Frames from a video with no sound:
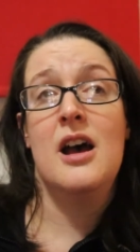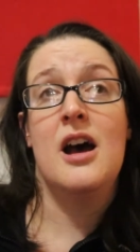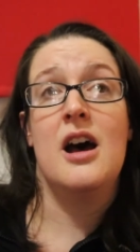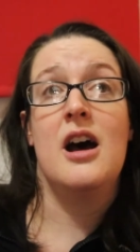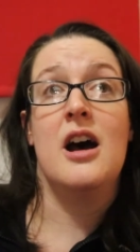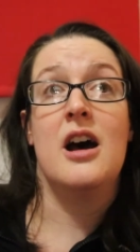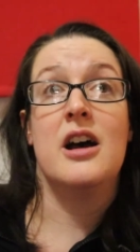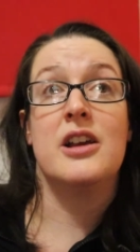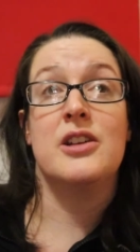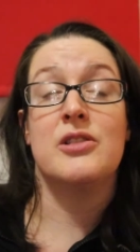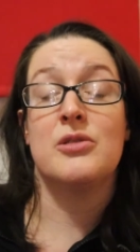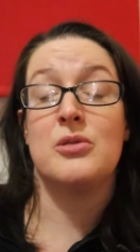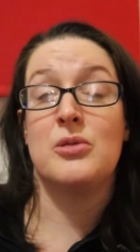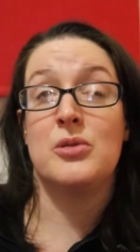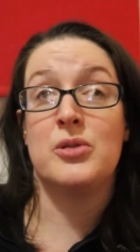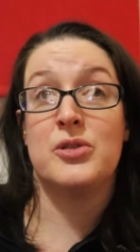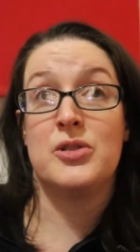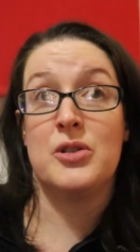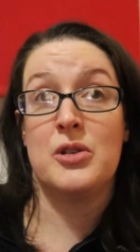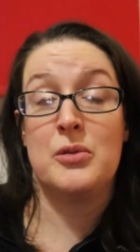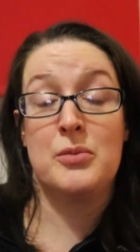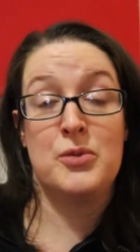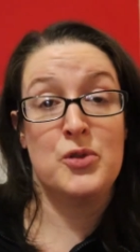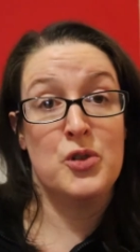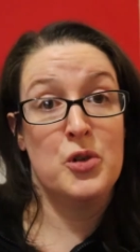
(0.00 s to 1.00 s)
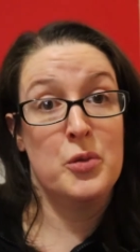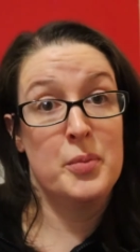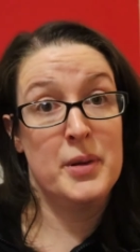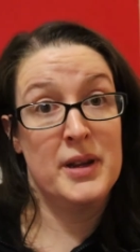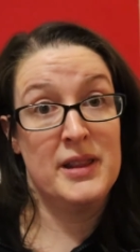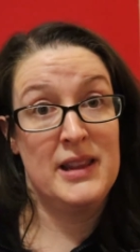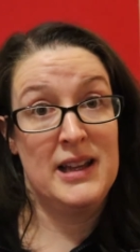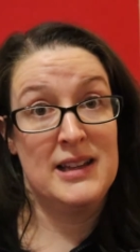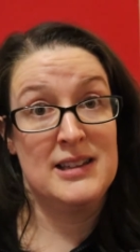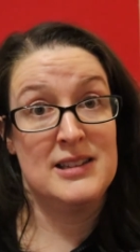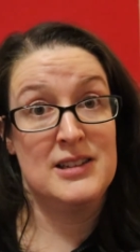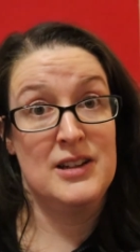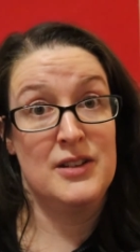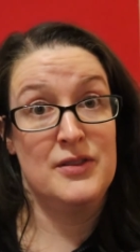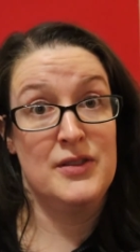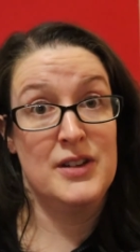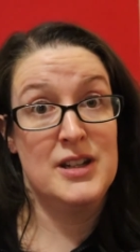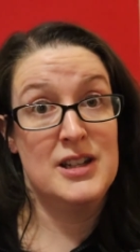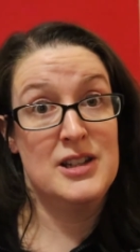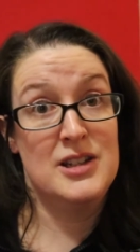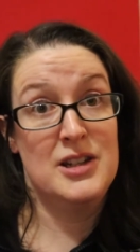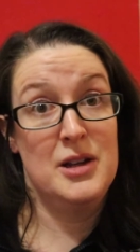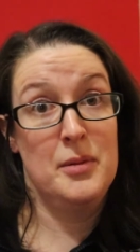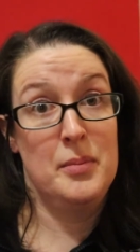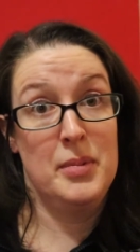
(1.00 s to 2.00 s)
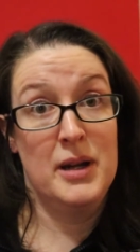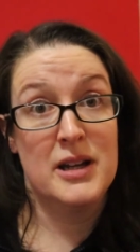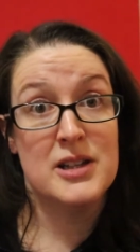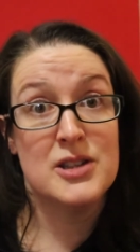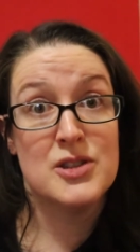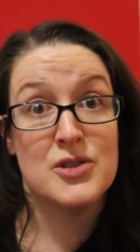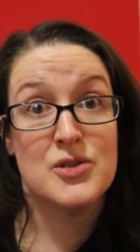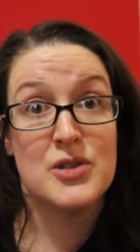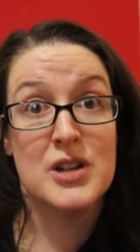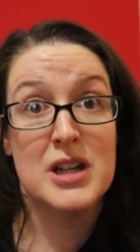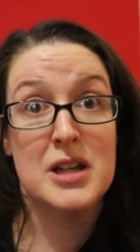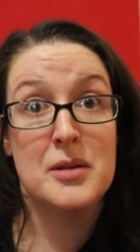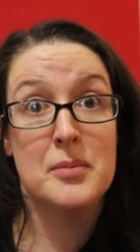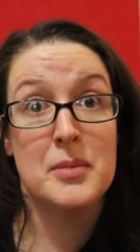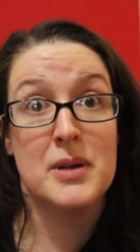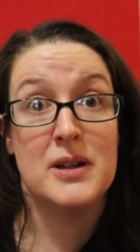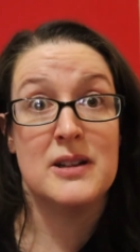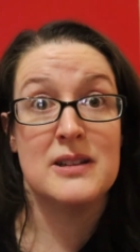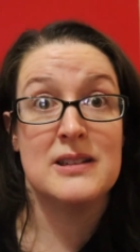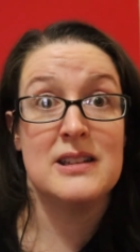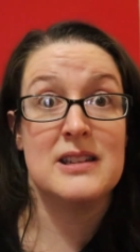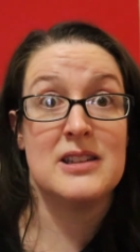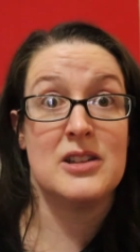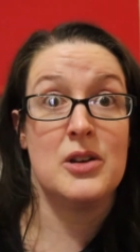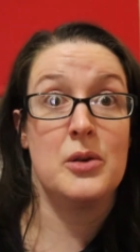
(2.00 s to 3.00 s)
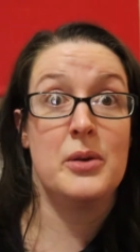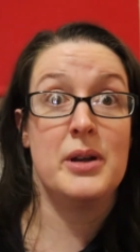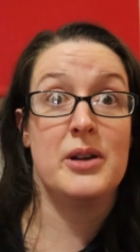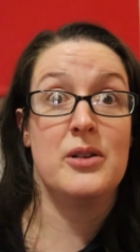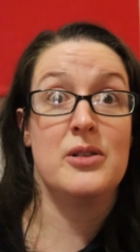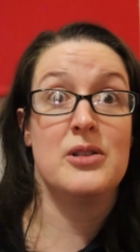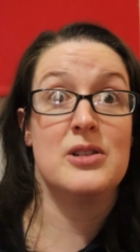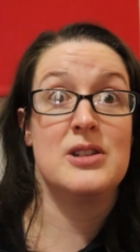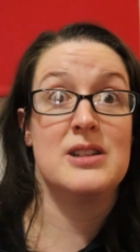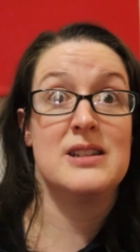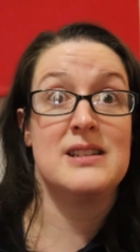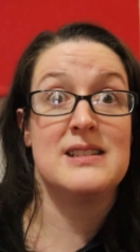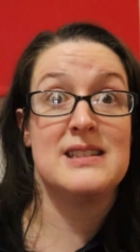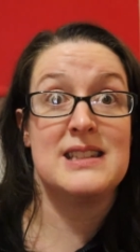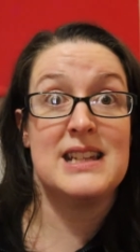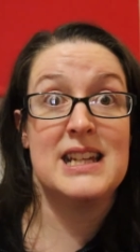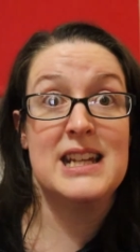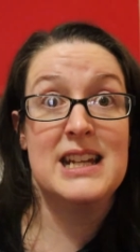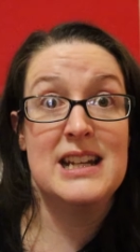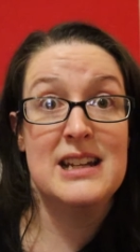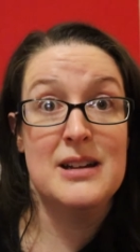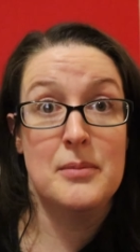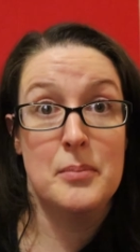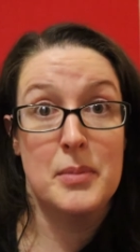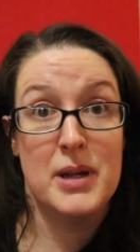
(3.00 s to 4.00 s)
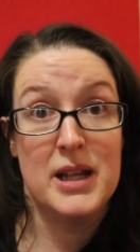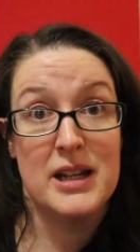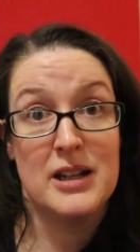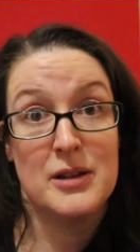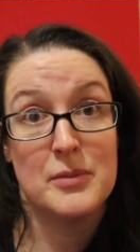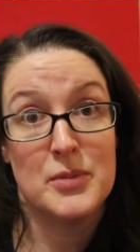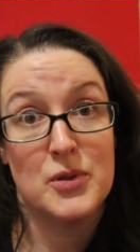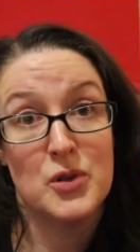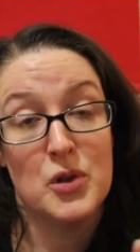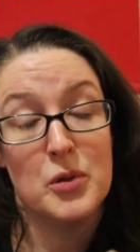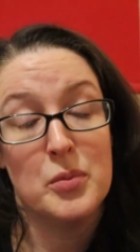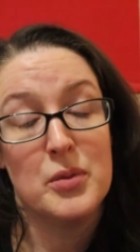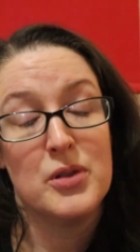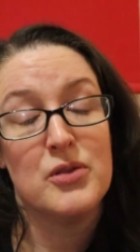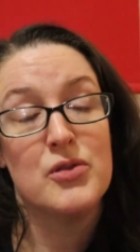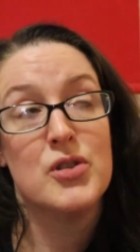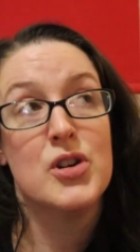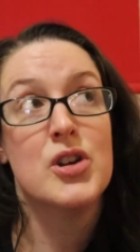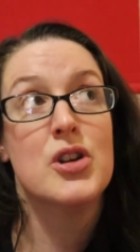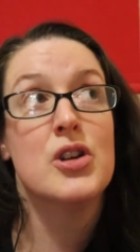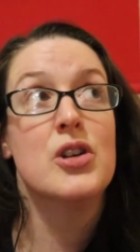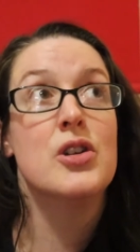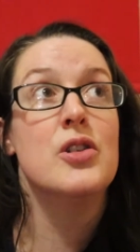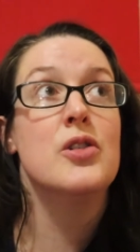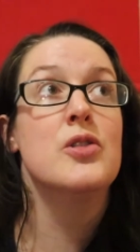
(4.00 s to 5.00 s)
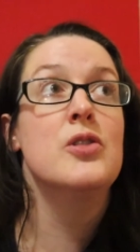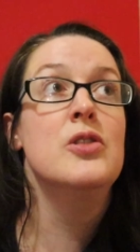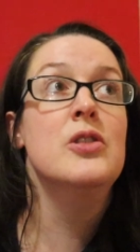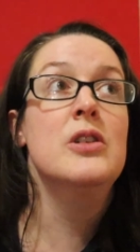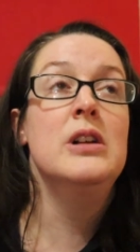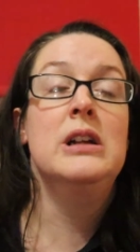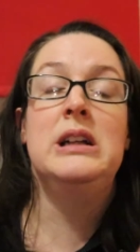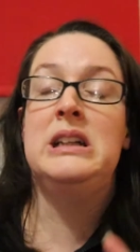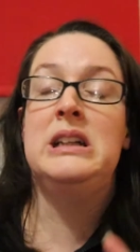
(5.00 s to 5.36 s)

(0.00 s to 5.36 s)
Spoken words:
You're also absorbing that stuff into your bloodstream because it's going onto your skin and being absorbed through.